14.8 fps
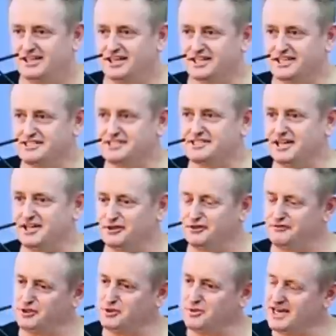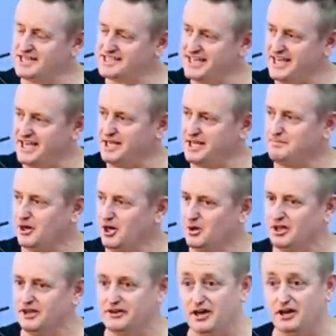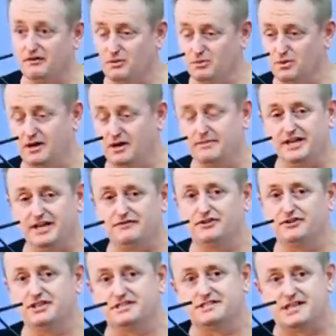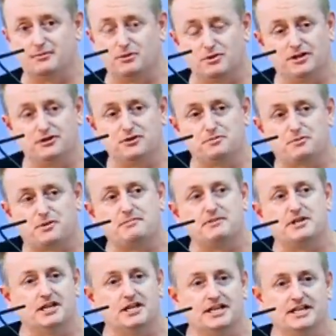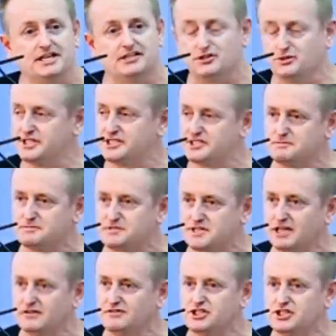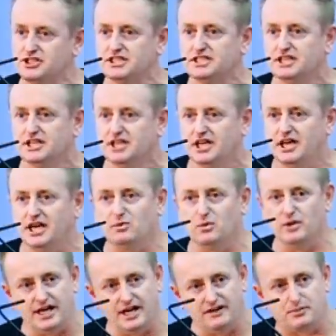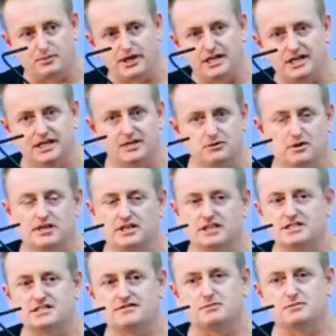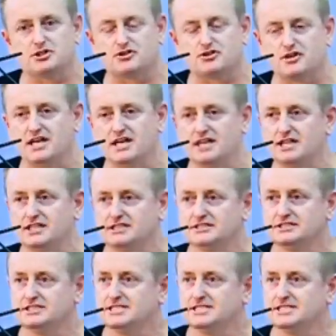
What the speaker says: I can tell you, if you ask any bowler, and I'm here for the Tamil Nadu Premier League and doing some television, and we have Brett Lee with us from Australia,